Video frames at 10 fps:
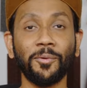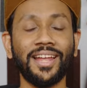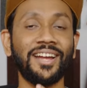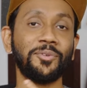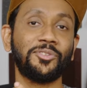while
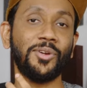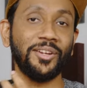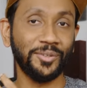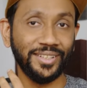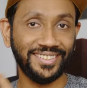I was trying
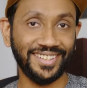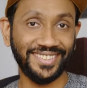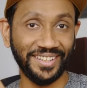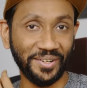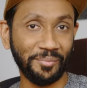to adjust
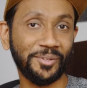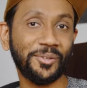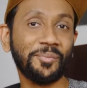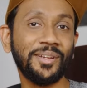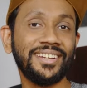the earbuds
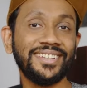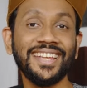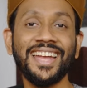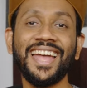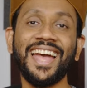on my ears
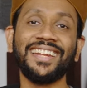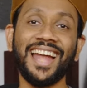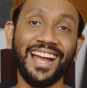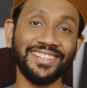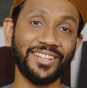and
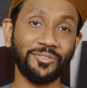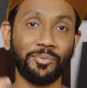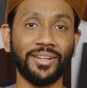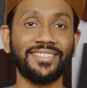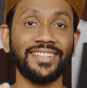I just
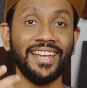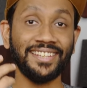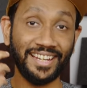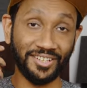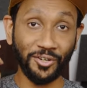pressed
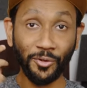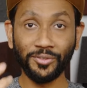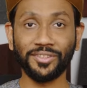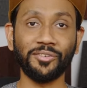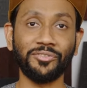that huge
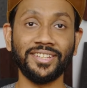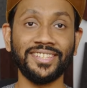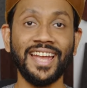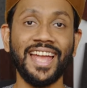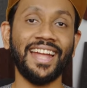surface
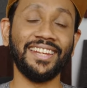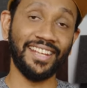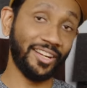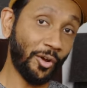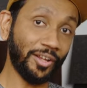and
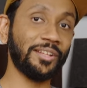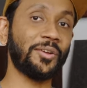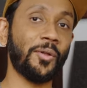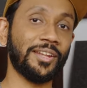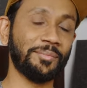annoyingly
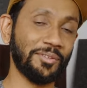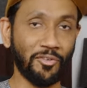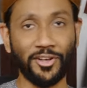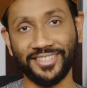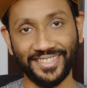called up the voice